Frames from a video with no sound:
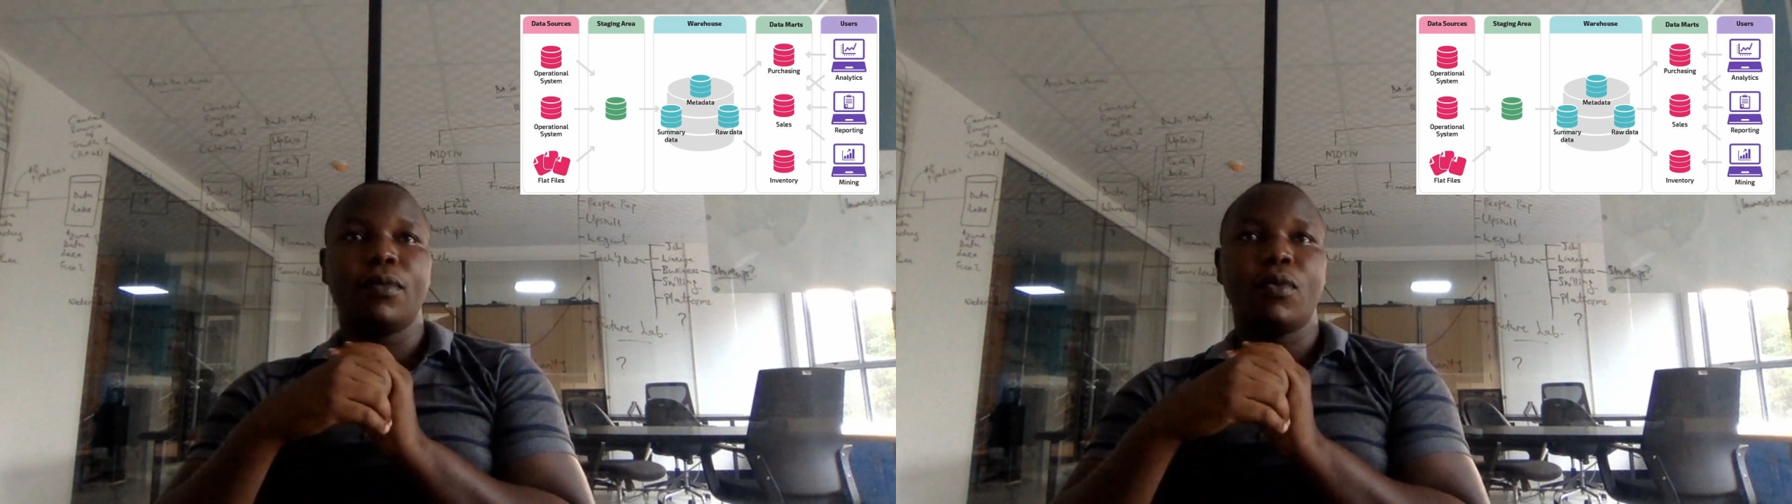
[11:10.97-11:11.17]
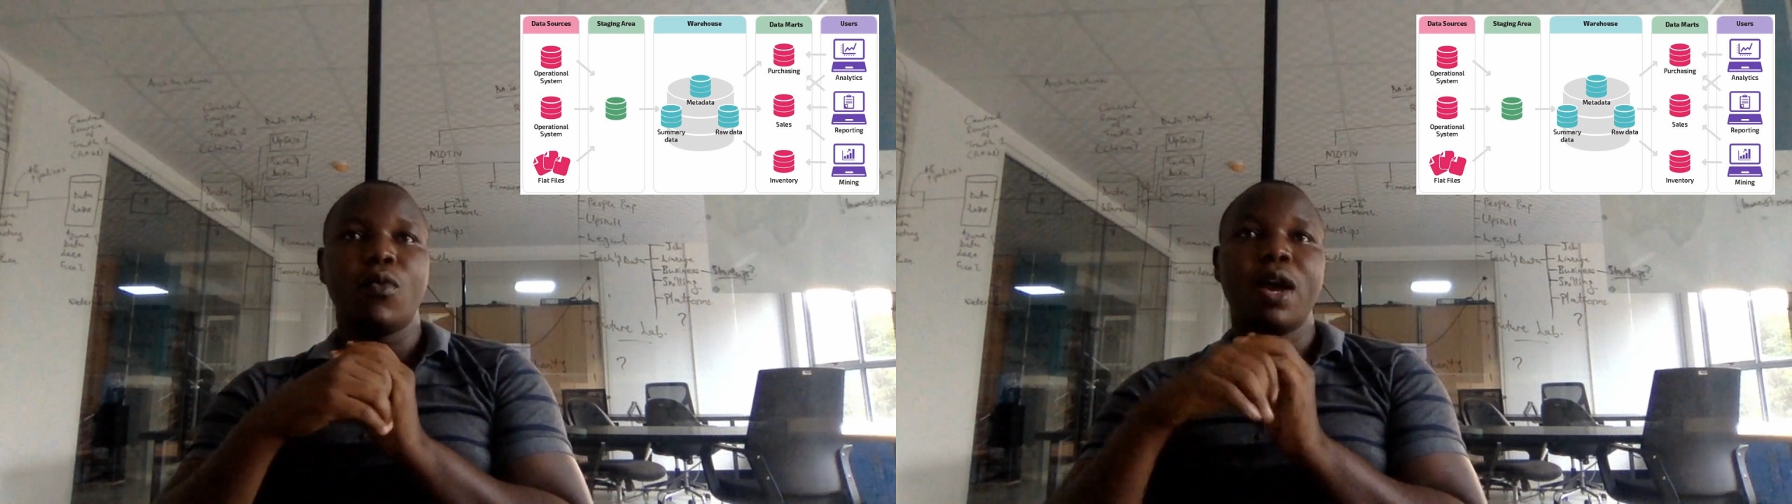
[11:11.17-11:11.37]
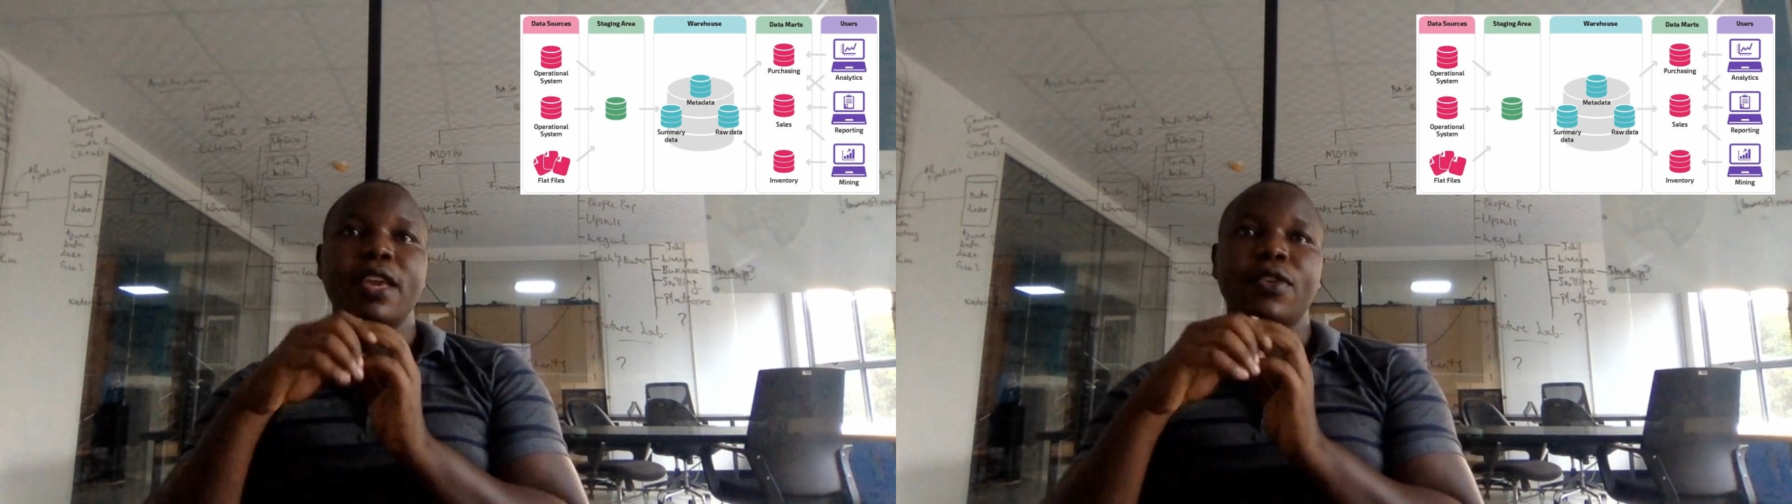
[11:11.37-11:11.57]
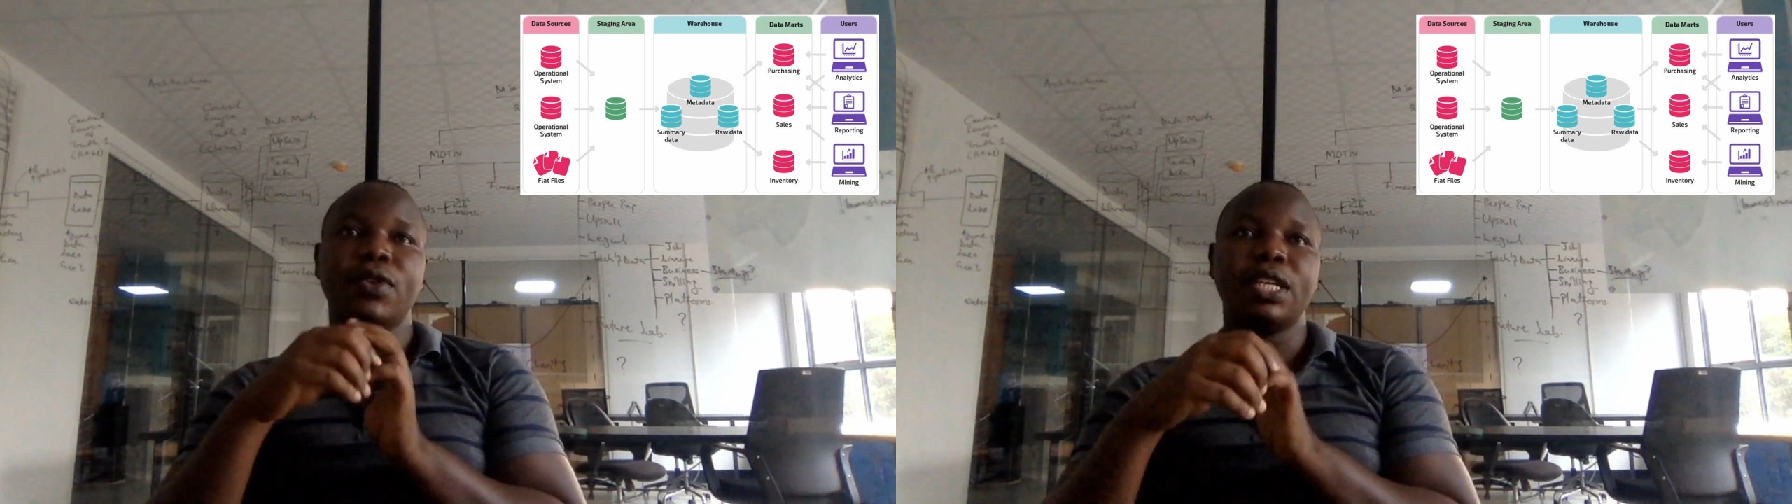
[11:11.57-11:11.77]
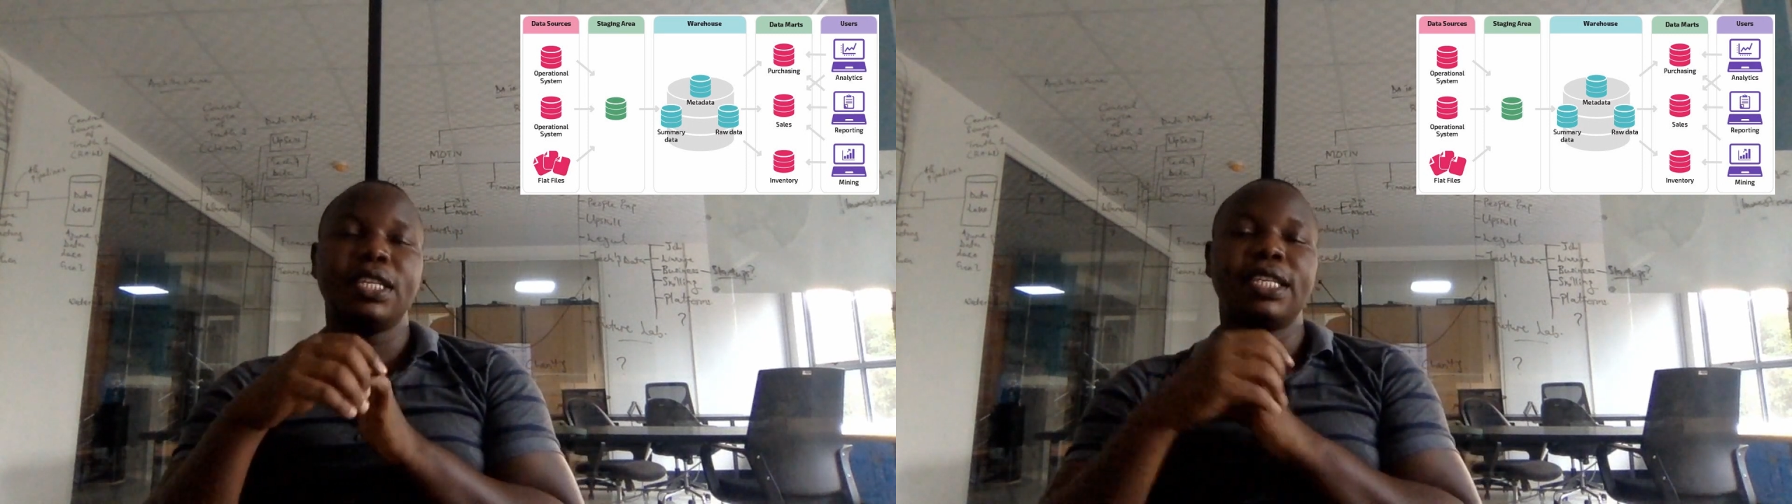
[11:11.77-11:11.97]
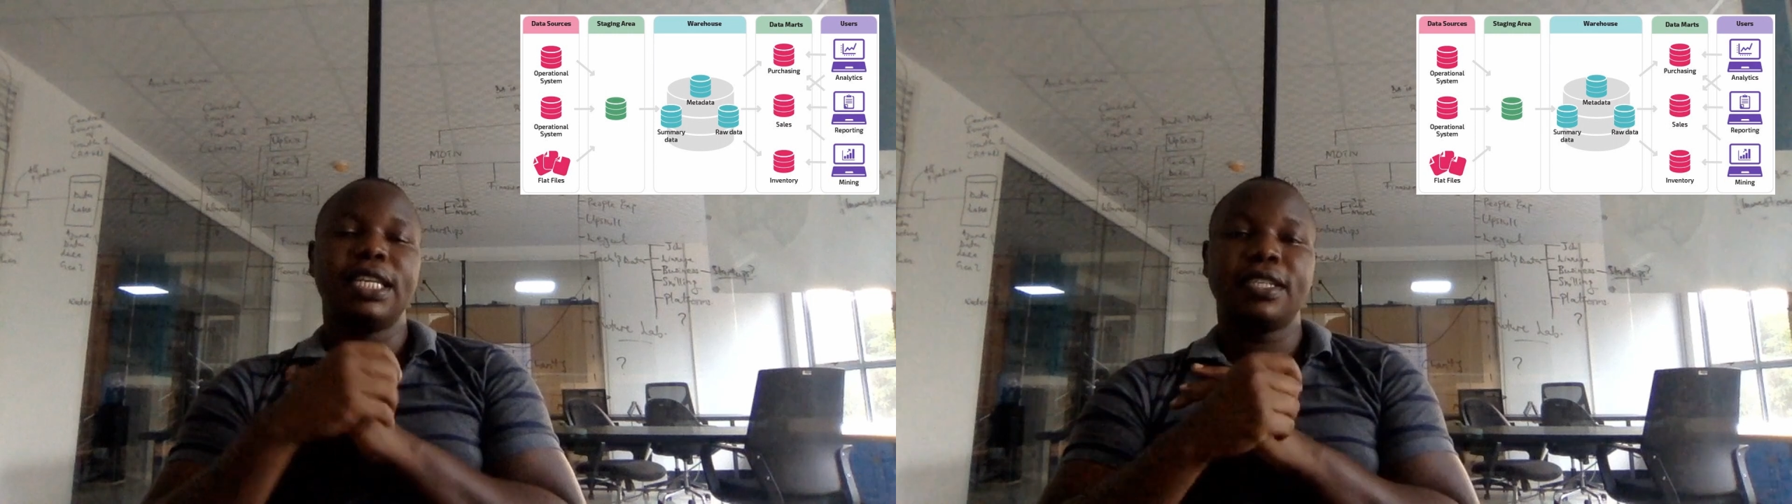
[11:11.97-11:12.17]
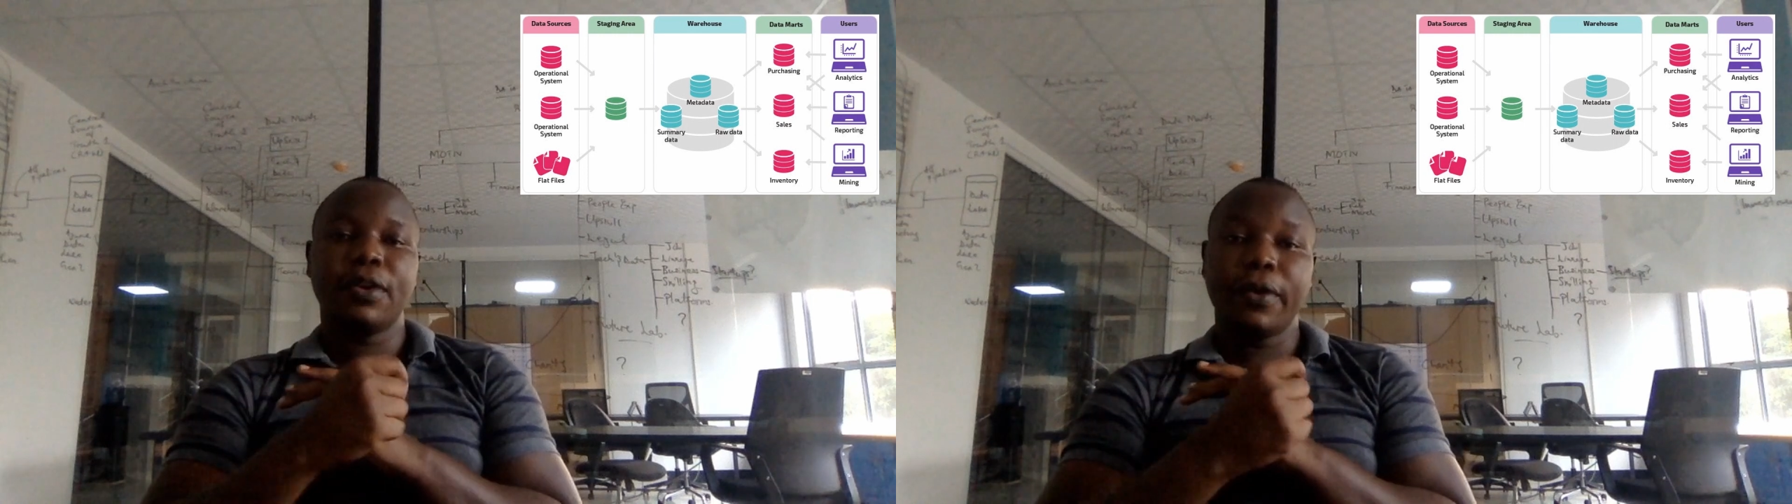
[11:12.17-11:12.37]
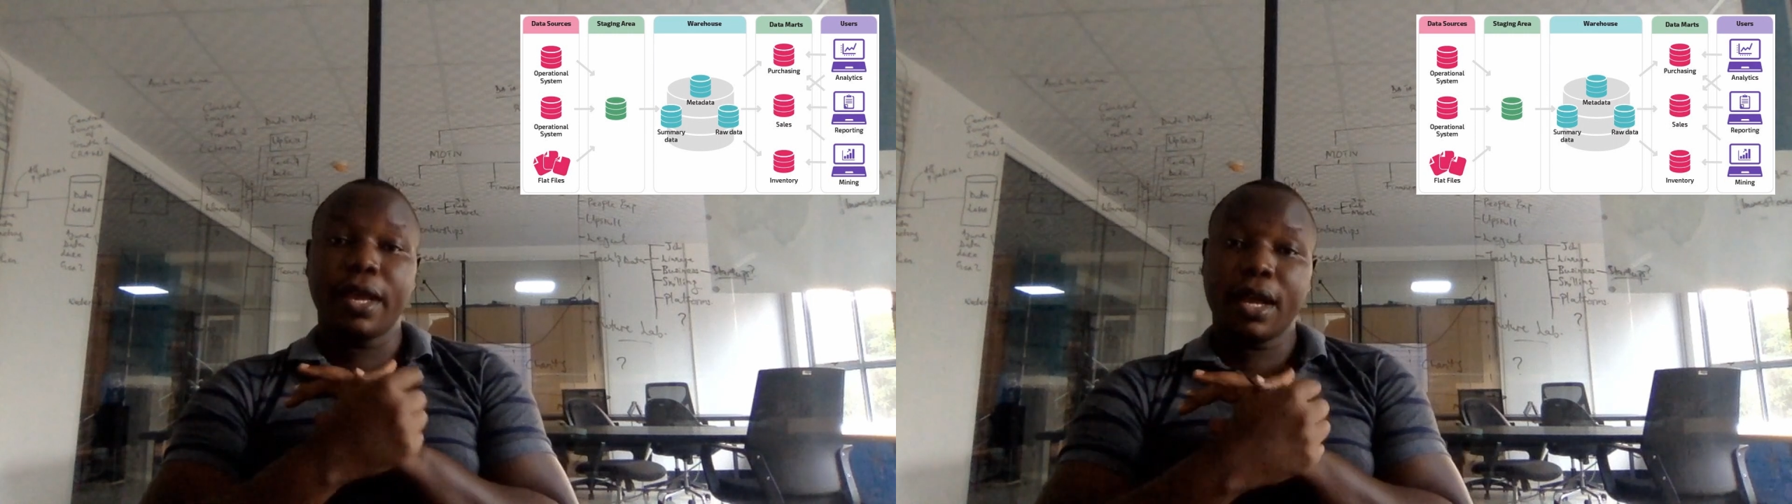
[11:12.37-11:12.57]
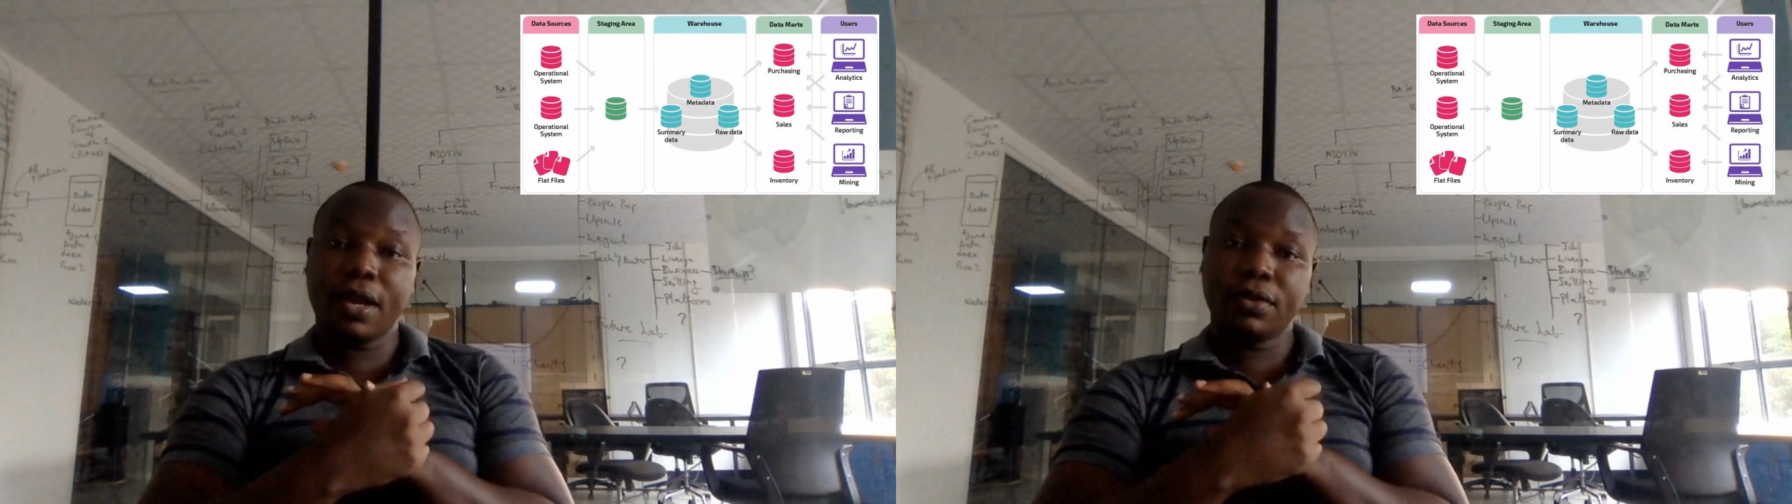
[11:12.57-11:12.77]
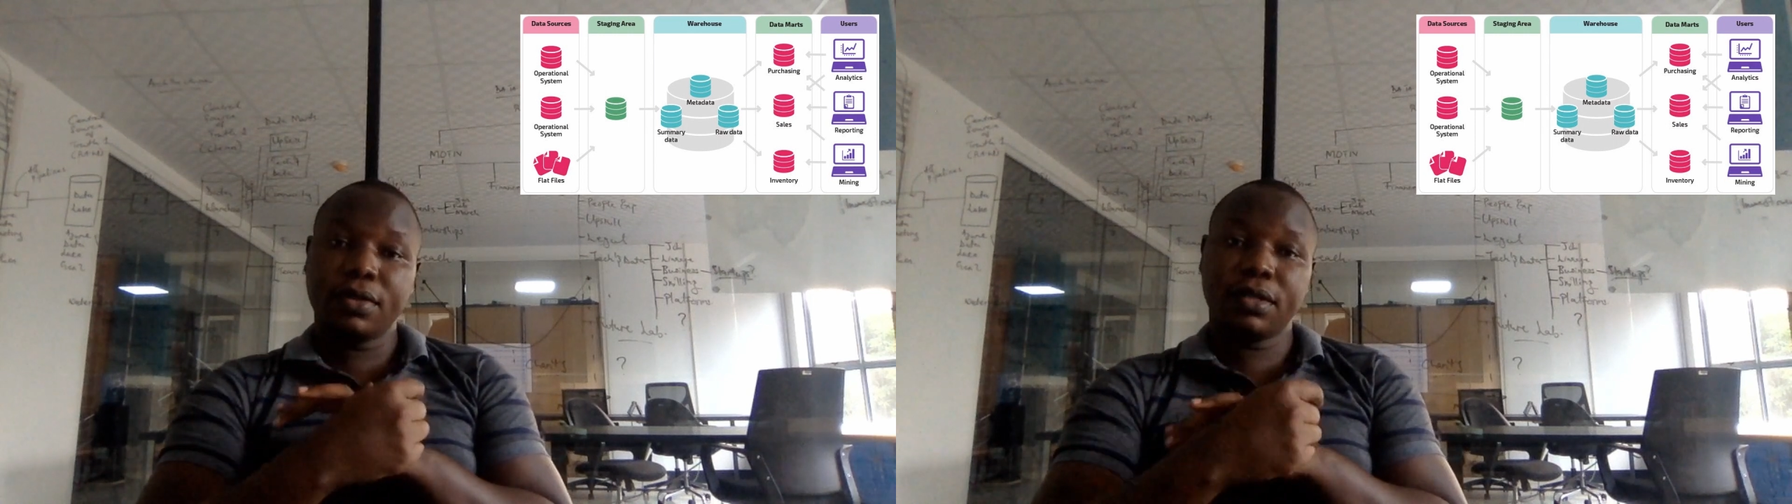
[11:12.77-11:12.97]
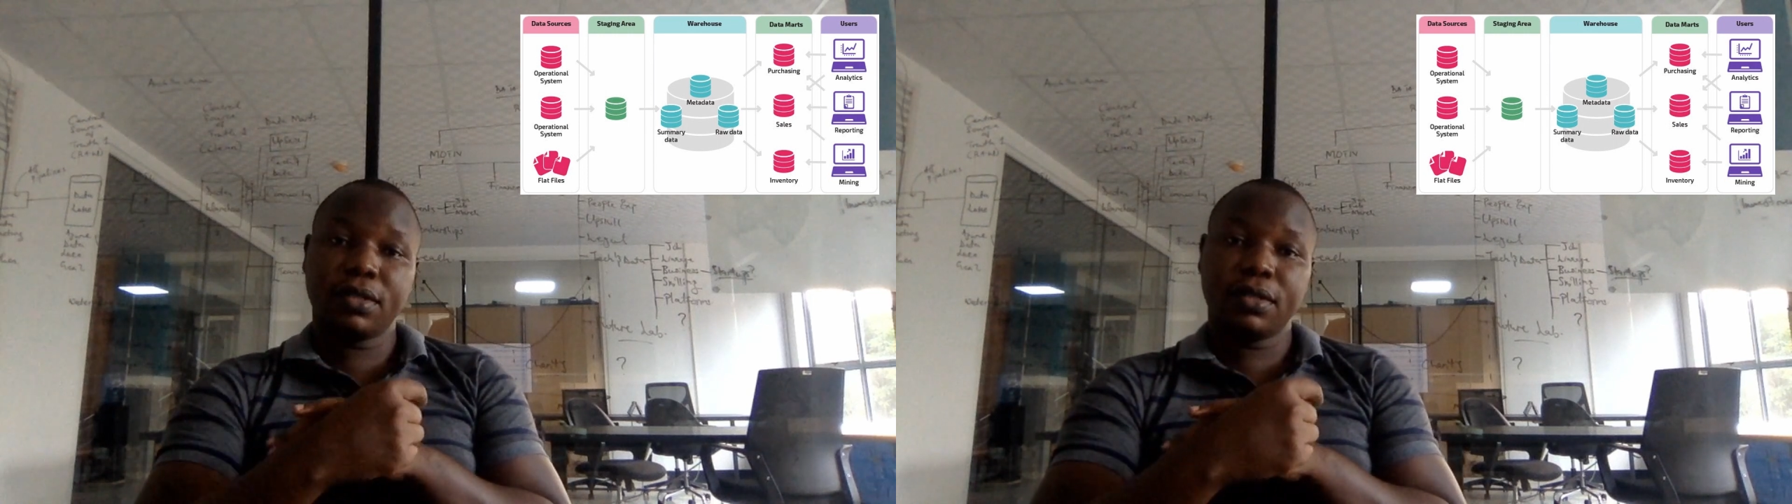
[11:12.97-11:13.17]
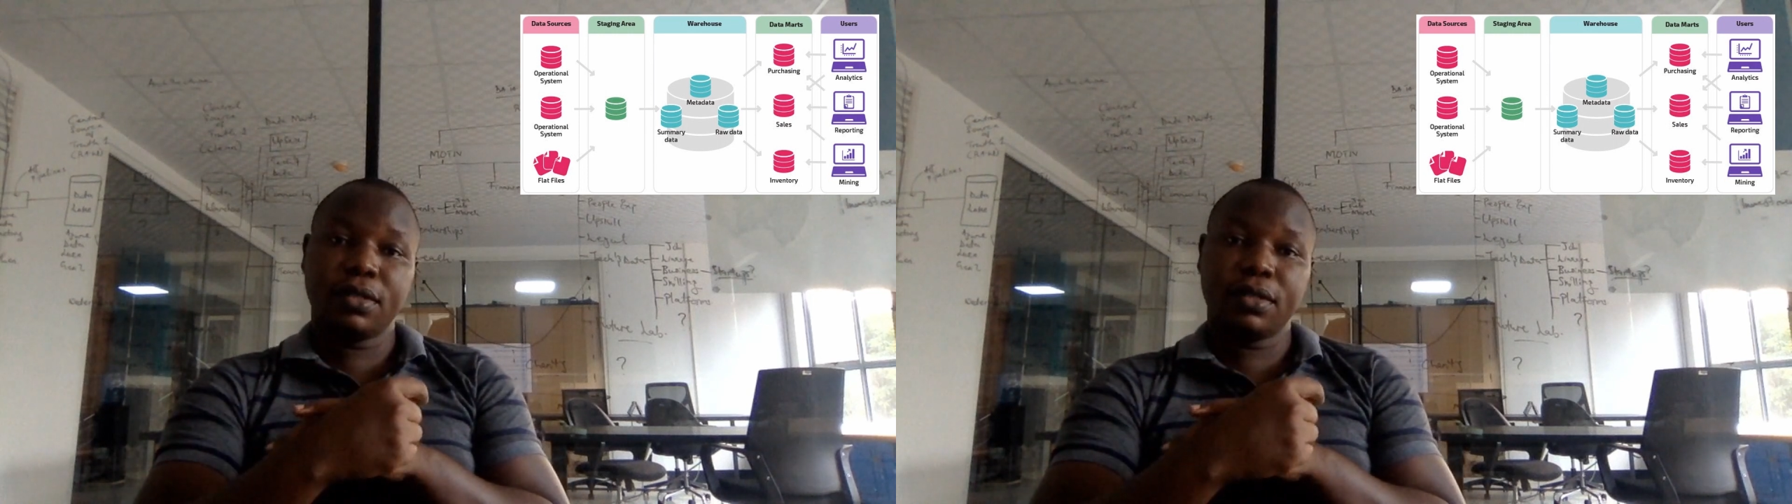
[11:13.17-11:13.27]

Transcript: why you need a data warehouse.